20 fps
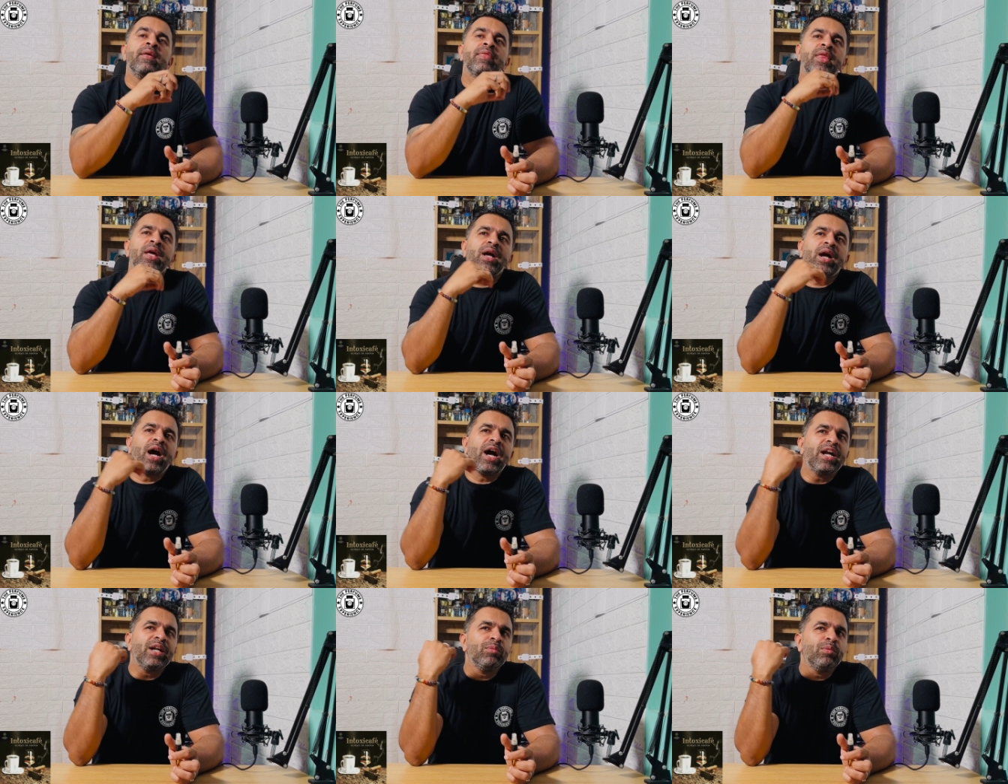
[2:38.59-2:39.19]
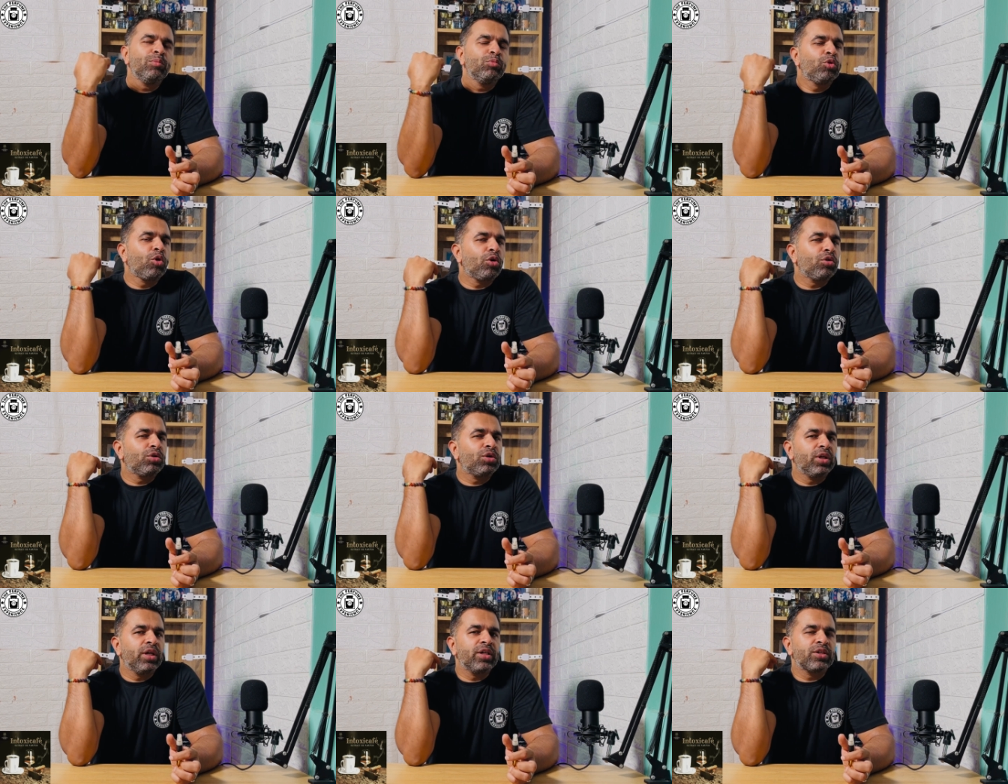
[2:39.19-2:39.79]
The cardamom
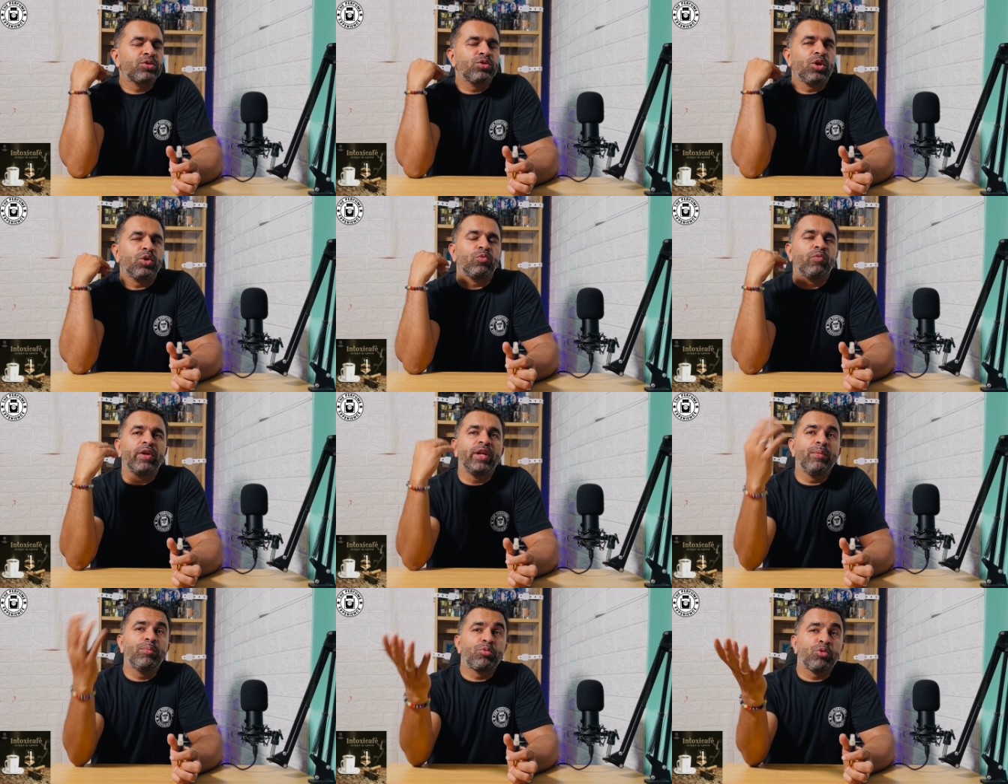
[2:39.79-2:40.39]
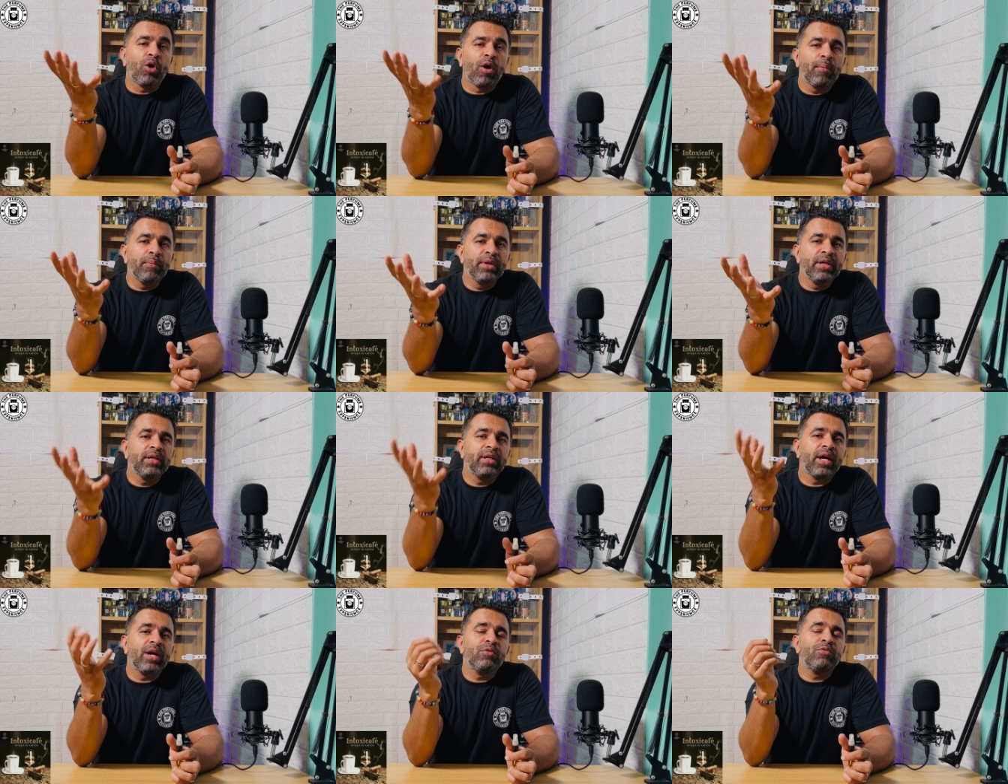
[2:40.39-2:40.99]
note is not very
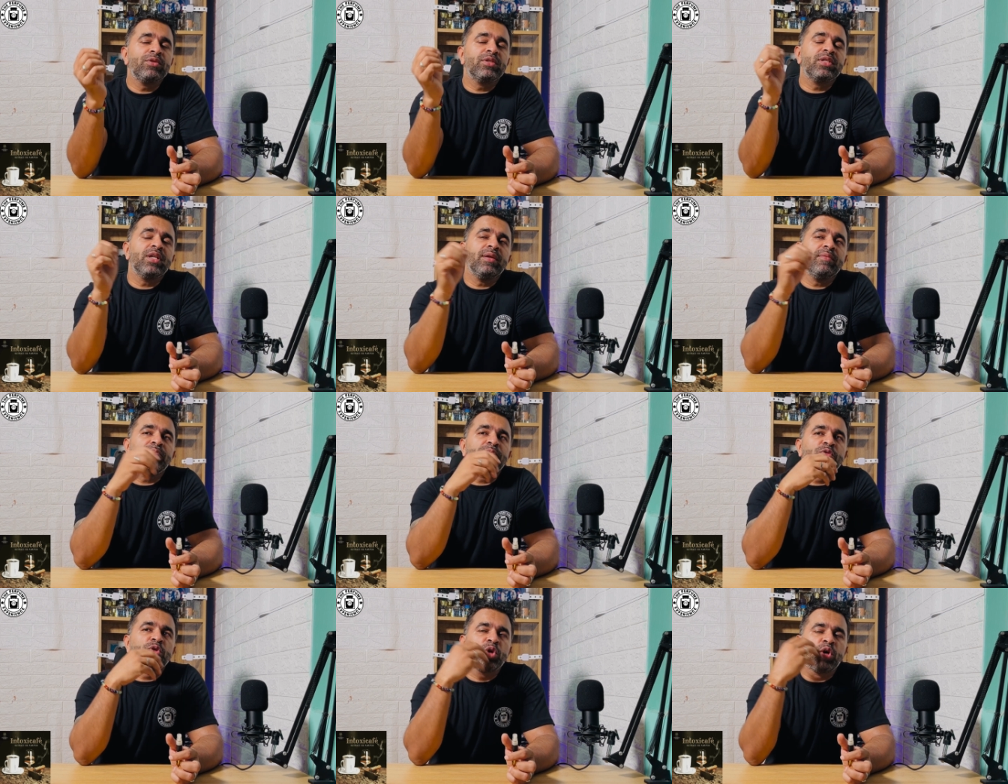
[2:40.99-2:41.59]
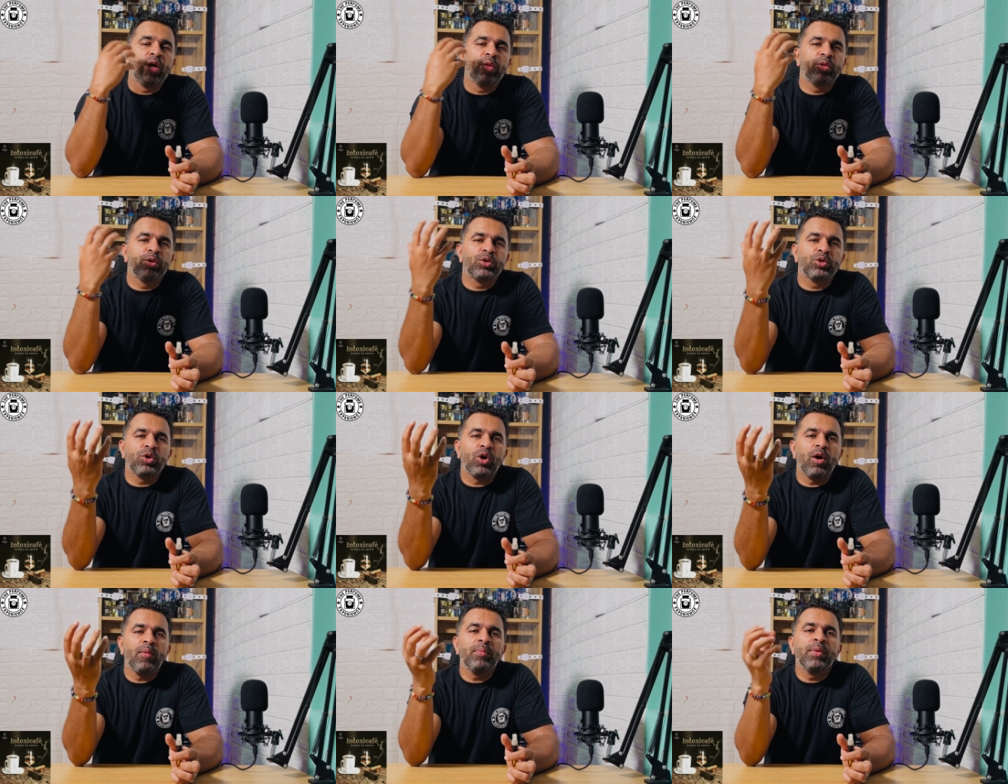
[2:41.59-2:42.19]
prominent, I would say. So on the
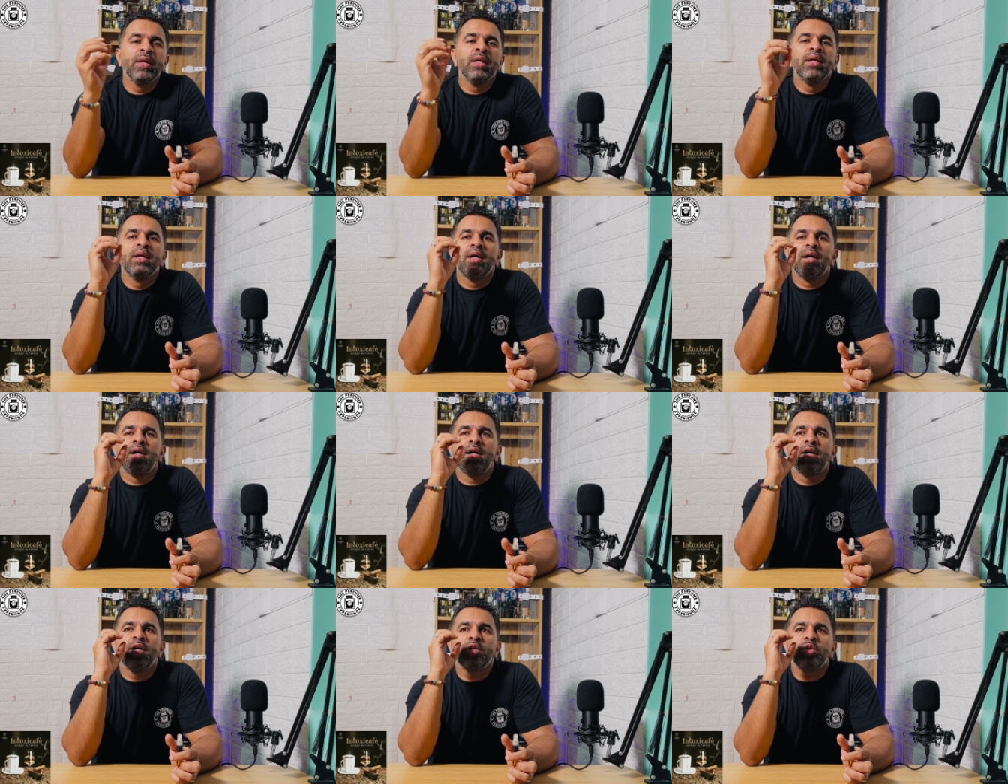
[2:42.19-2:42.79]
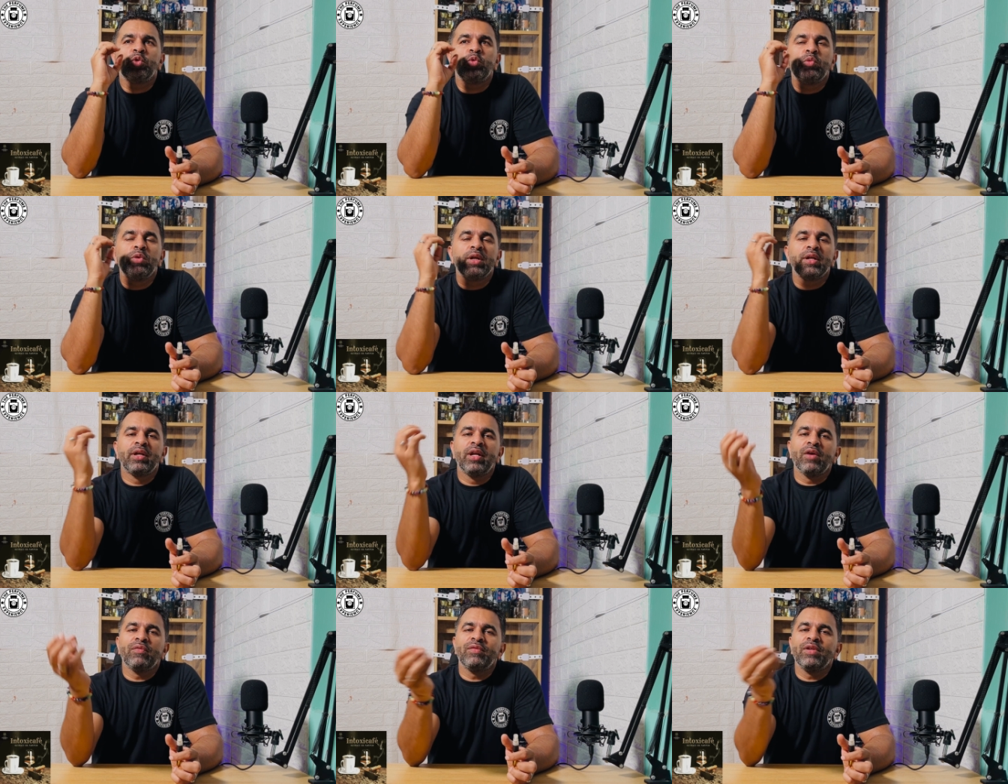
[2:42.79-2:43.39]
top, you
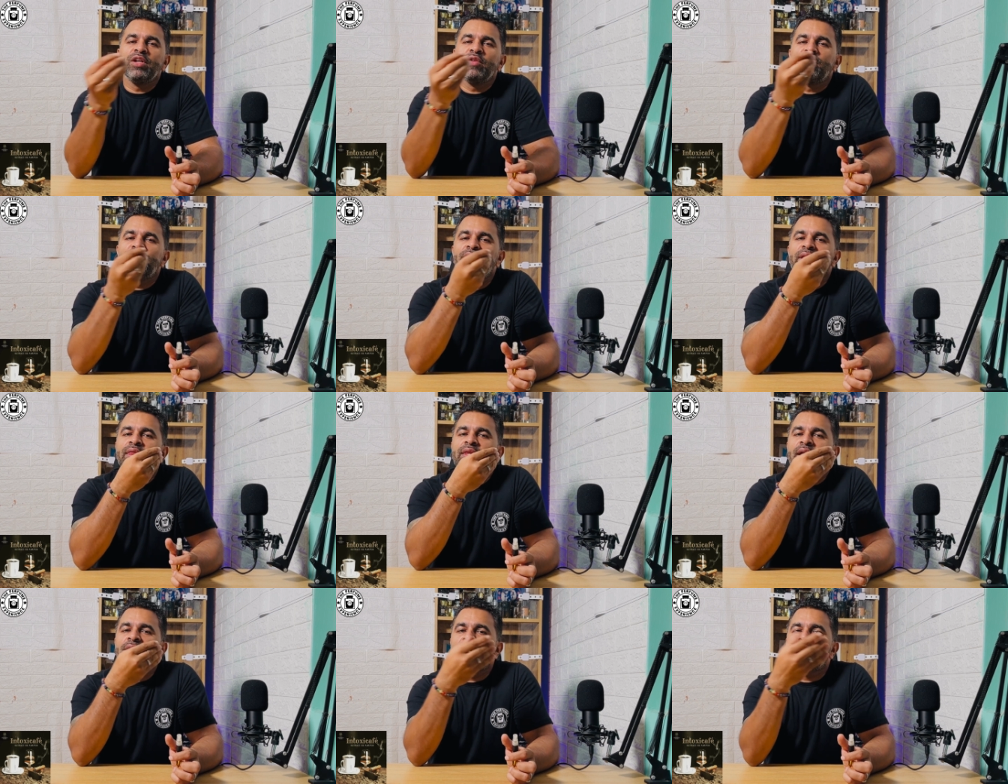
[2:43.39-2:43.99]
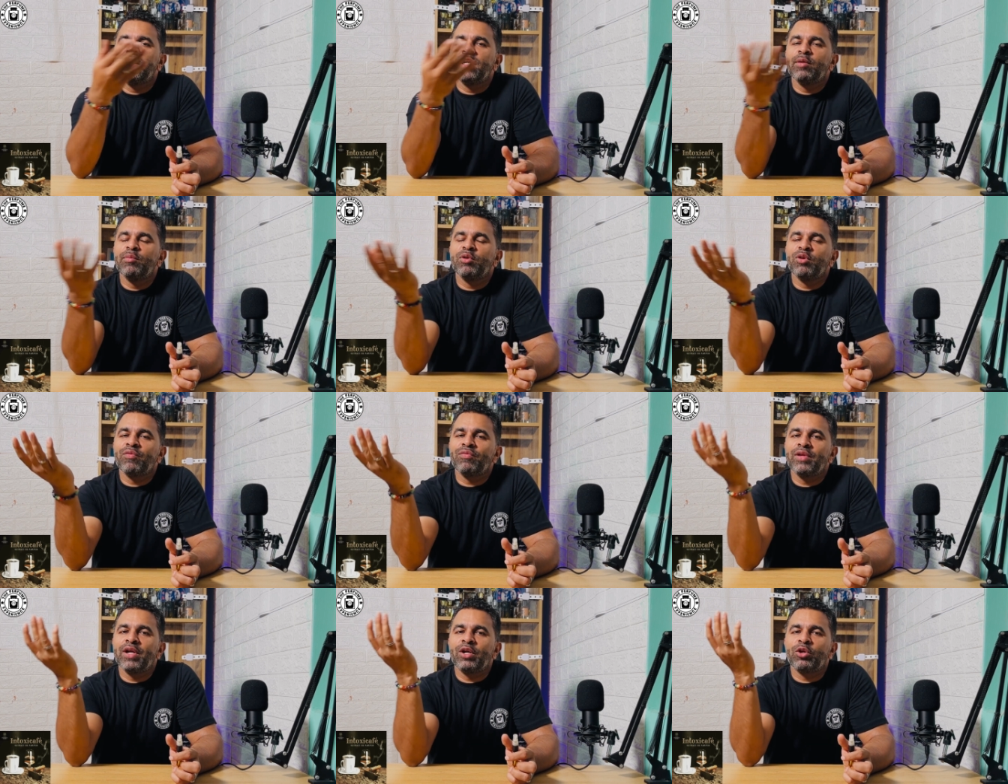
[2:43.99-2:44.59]
will definitely feel that little bit
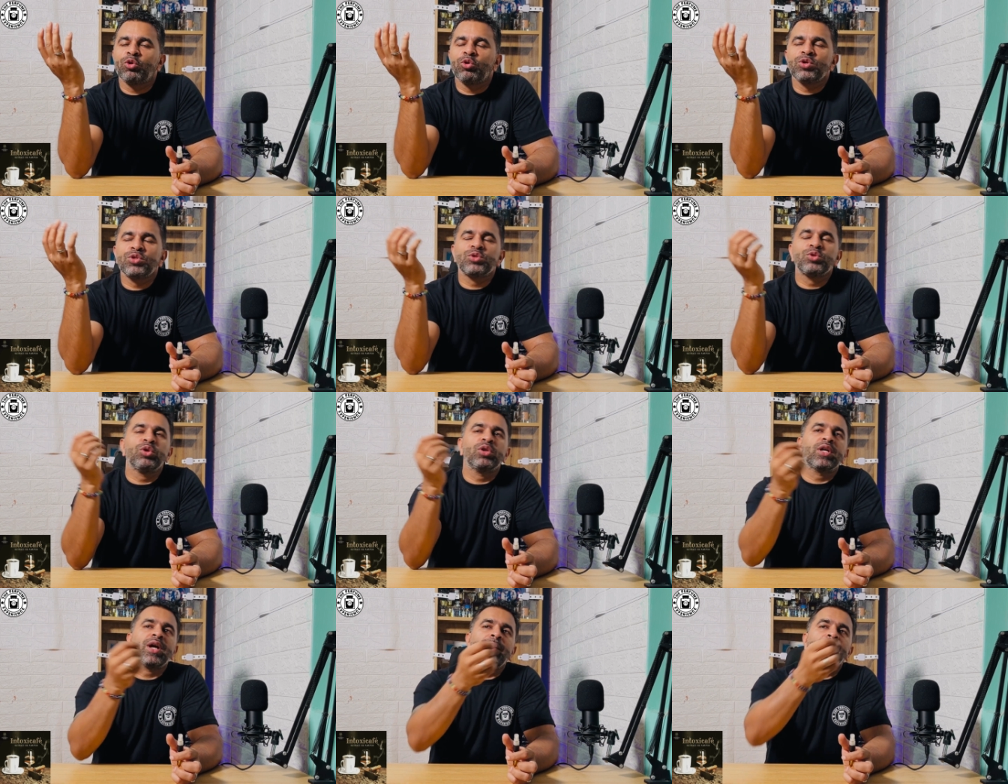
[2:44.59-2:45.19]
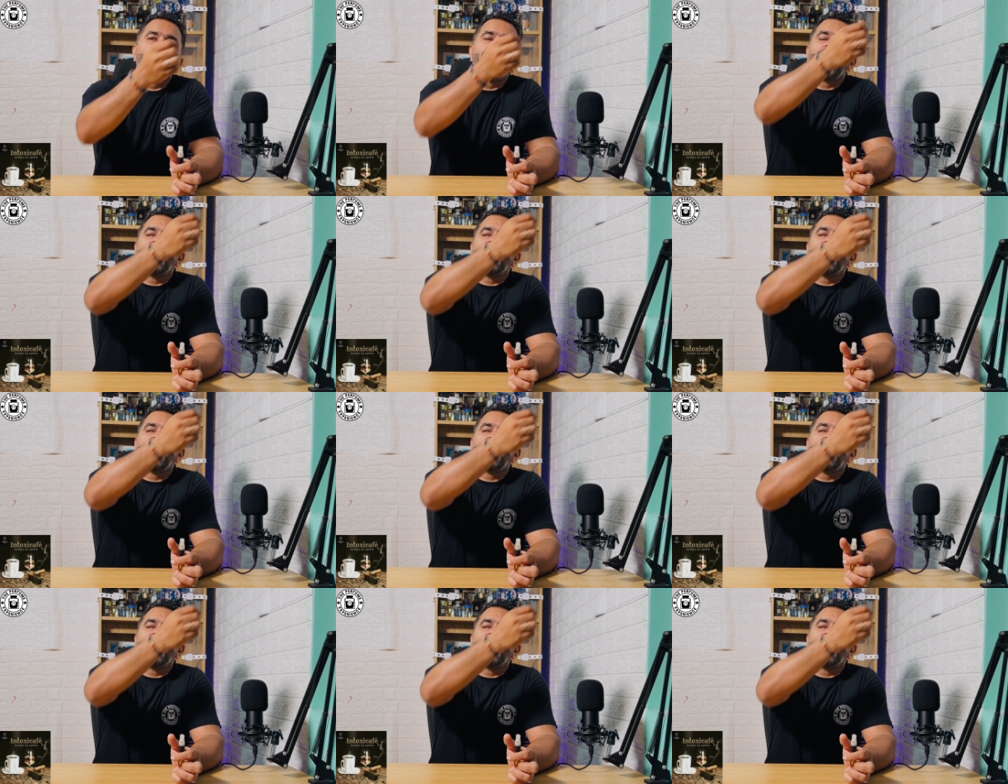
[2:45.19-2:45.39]
of that rose note coming